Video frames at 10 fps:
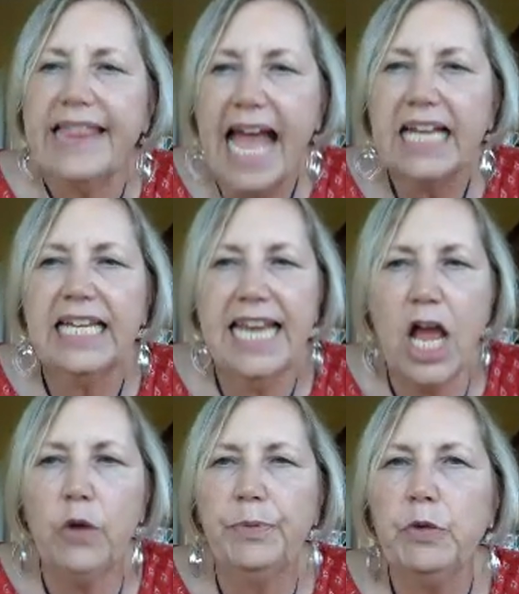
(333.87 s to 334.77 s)
that can
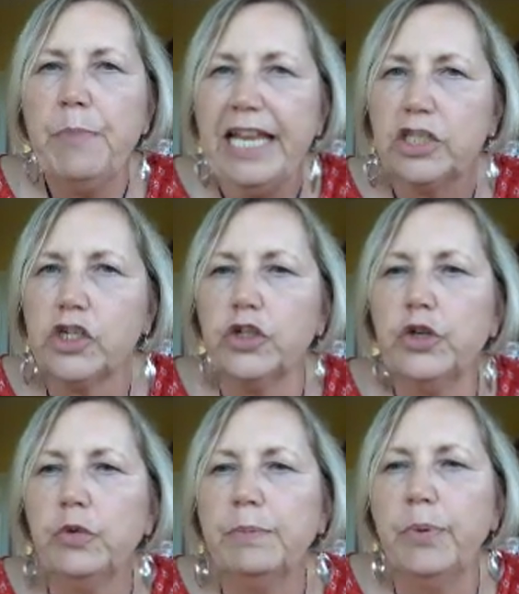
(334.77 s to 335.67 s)
help you make sure
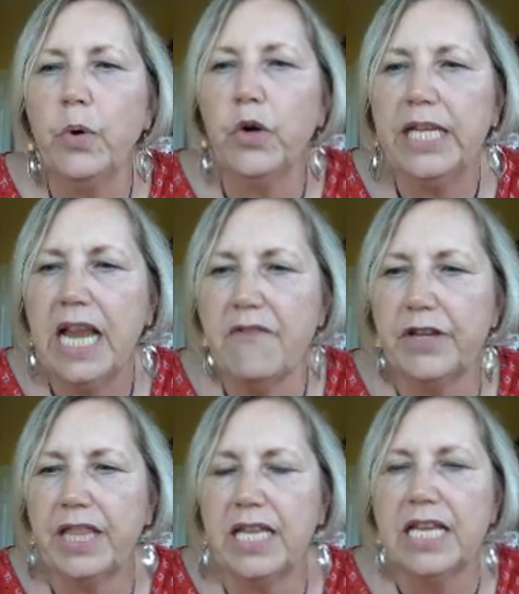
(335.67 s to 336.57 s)
you're reporting
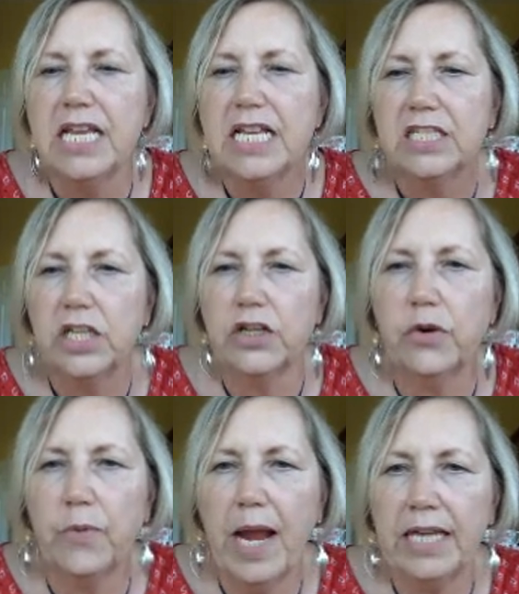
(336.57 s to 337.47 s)
everything to the
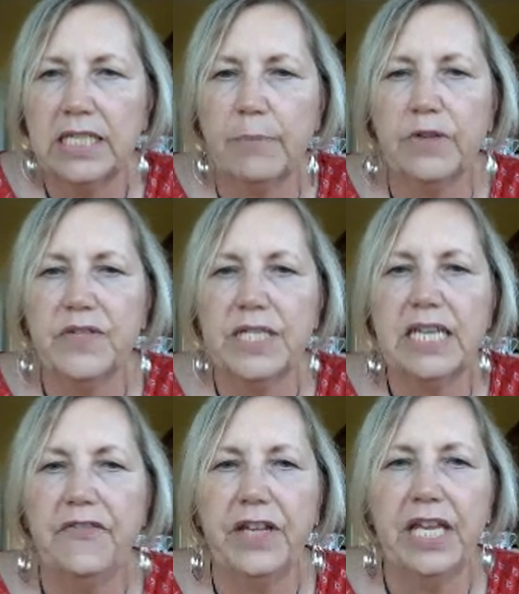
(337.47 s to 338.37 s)
correct number of
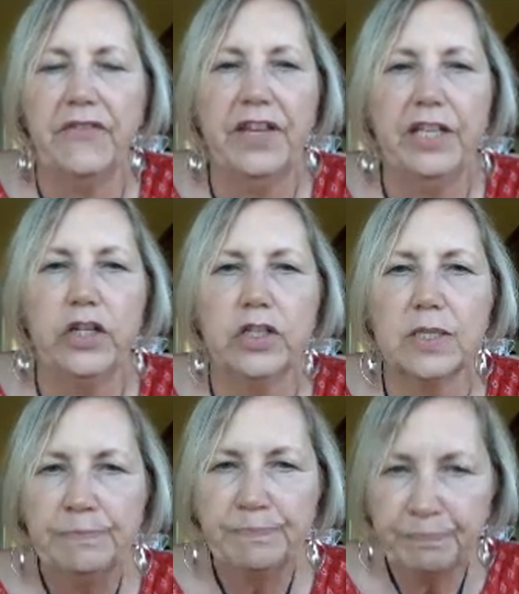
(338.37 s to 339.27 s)
significant
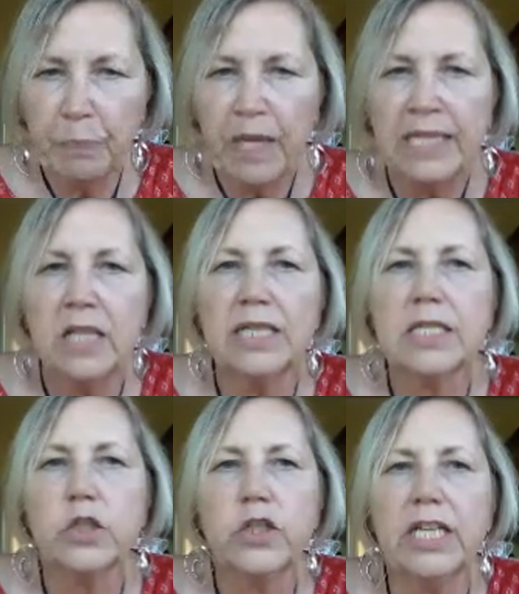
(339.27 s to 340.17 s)
figures. Now
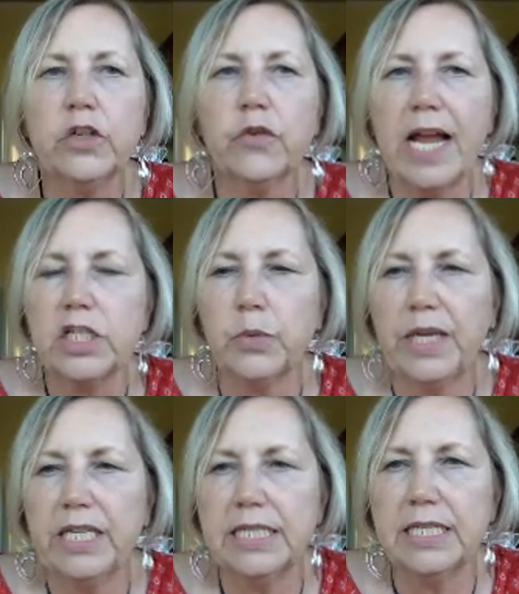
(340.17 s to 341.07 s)
let's look at a
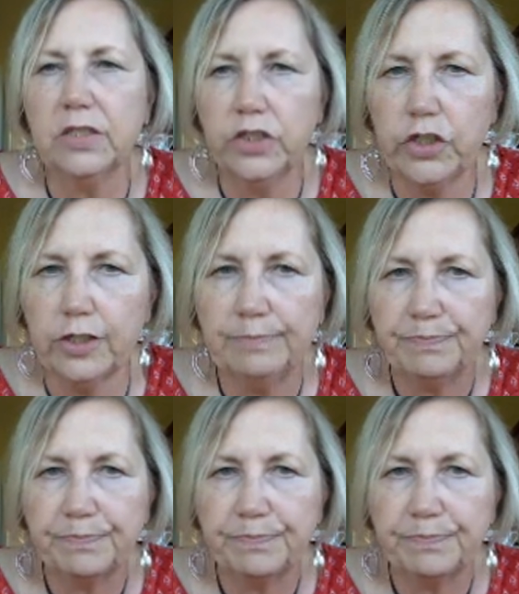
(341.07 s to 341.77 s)
graduated cylinder.